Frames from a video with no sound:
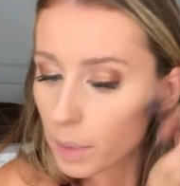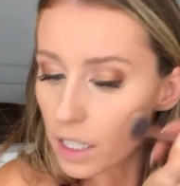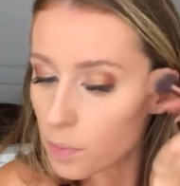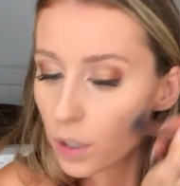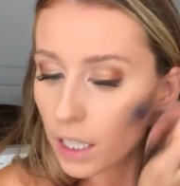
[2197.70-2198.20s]
I mean,
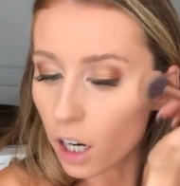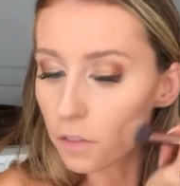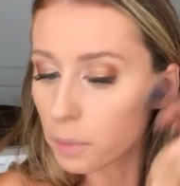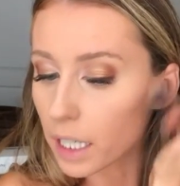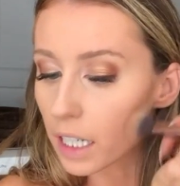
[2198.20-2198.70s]
it's pretty
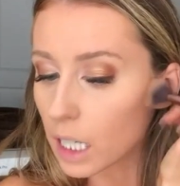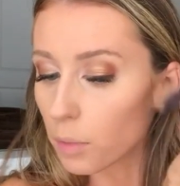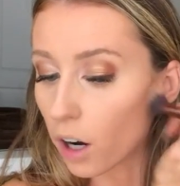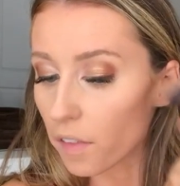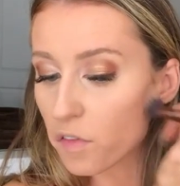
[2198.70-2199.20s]
hard for me to
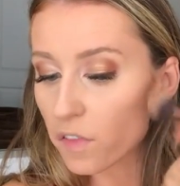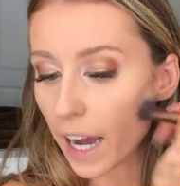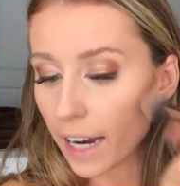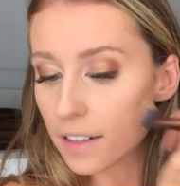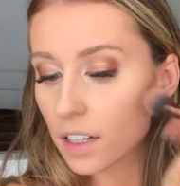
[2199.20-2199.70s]
keep on
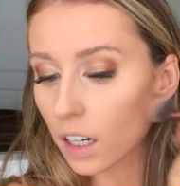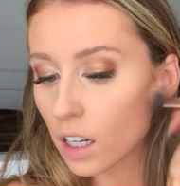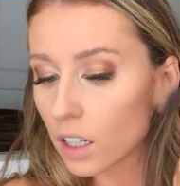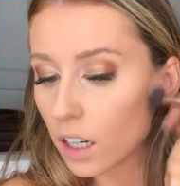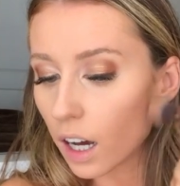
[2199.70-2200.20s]
fat,
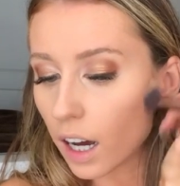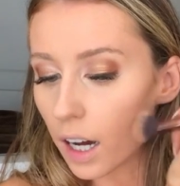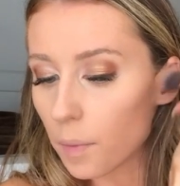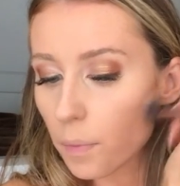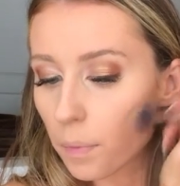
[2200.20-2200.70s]

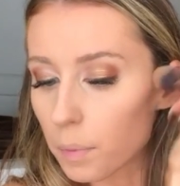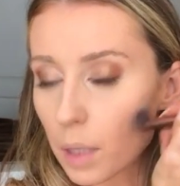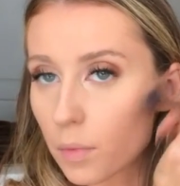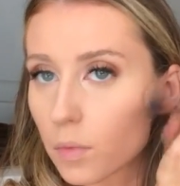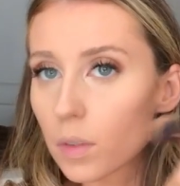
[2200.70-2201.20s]
um,
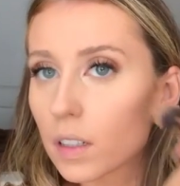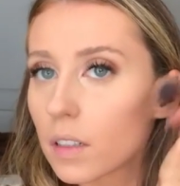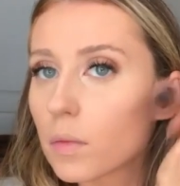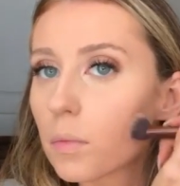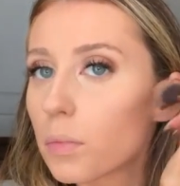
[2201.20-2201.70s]
but
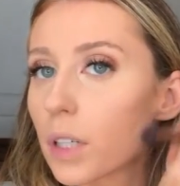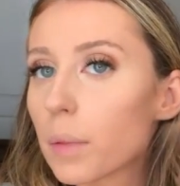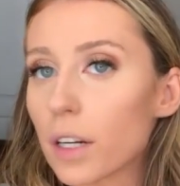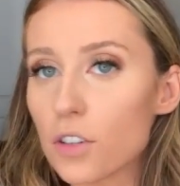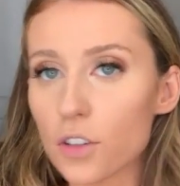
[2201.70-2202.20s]
pretty
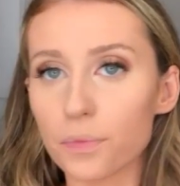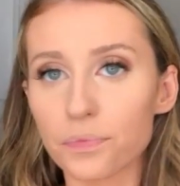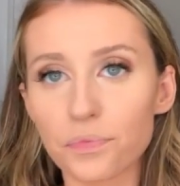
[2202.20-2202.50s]
much